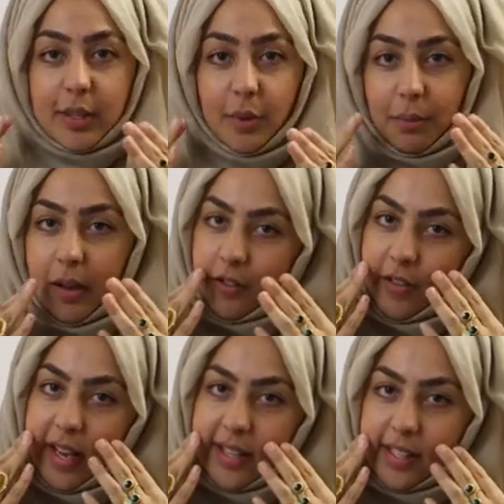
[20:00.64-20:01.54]
do it on my
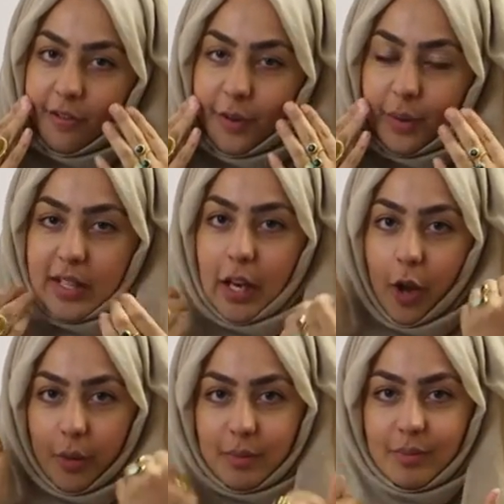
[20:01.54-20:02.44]
face, it feels
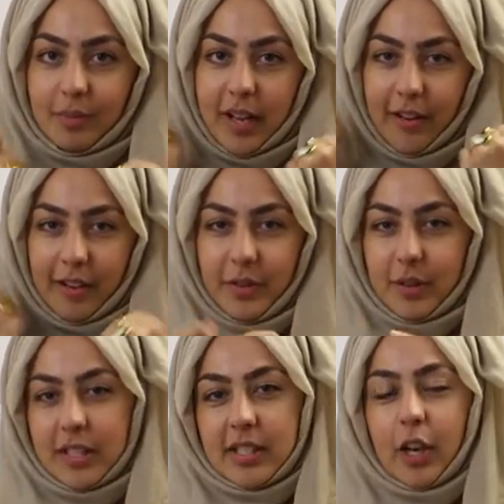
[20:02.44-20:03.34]

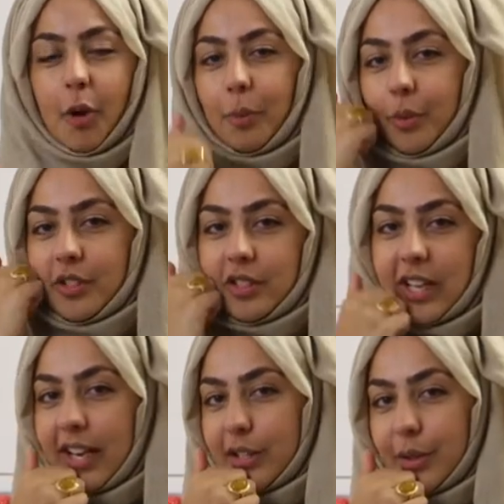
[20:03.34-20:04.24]
just a lot more
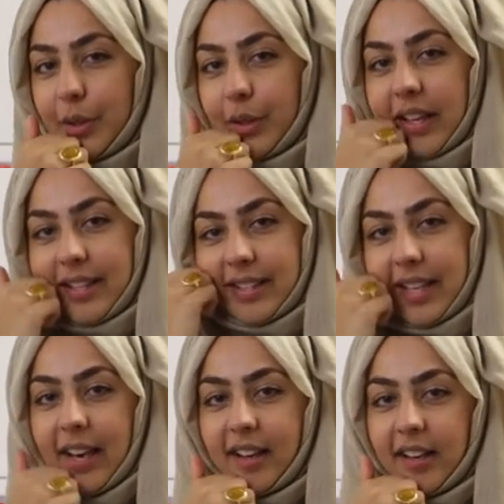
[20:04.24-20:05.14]
gentle and
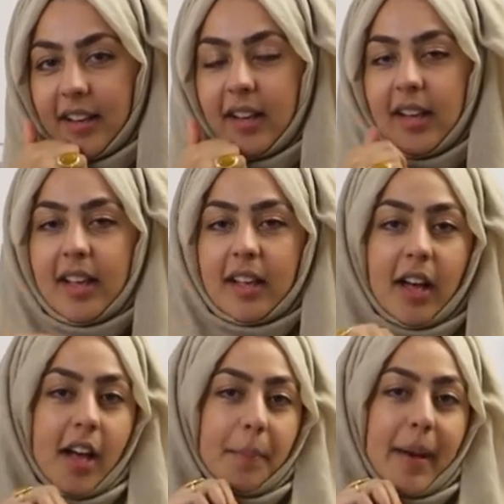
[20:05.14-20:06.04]
delicate.
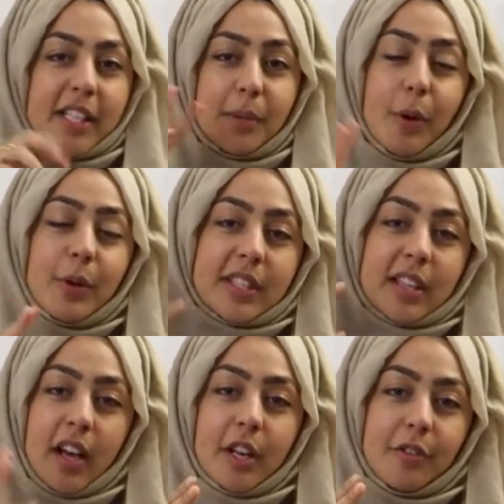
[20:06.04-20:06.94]
As opposed to
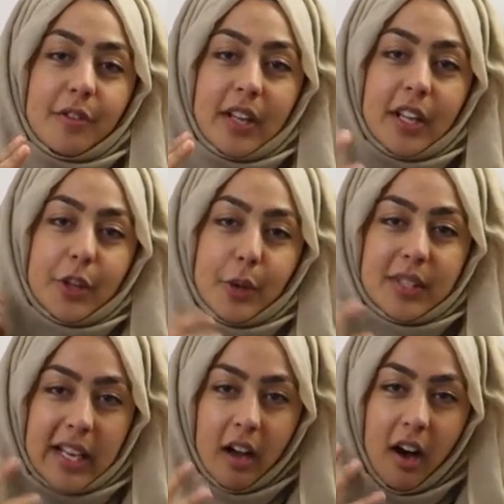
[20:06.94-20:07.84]
kind of
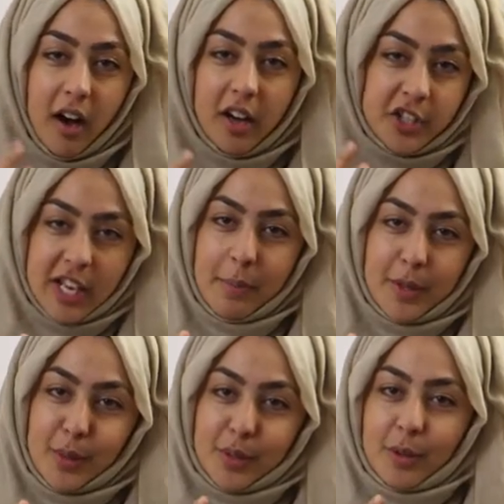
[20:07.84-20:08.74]
using harsh
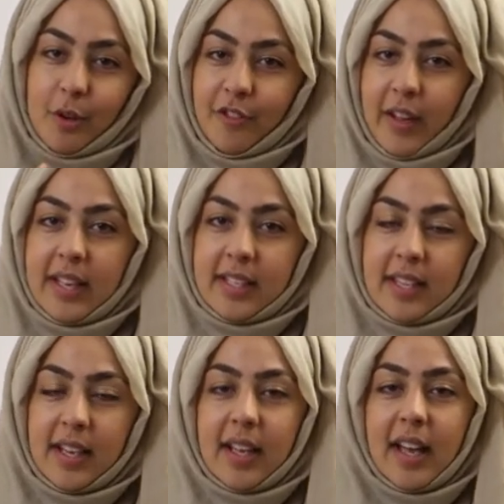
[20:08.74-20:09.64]
chemicals on your face
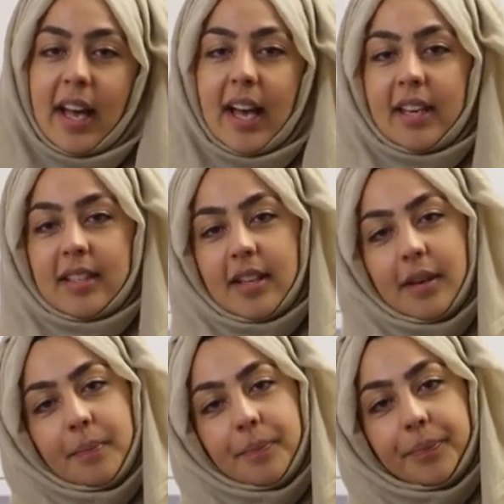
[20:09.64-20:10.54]

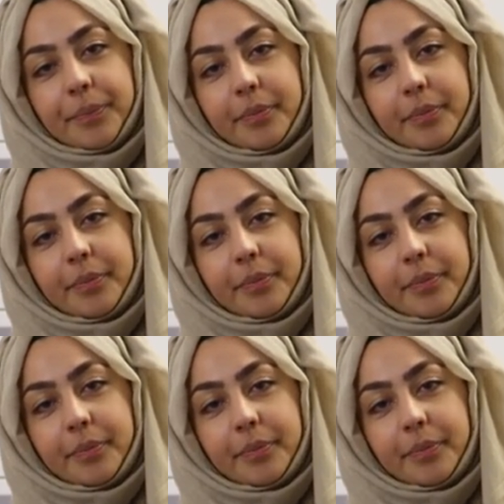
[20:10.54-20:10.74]
and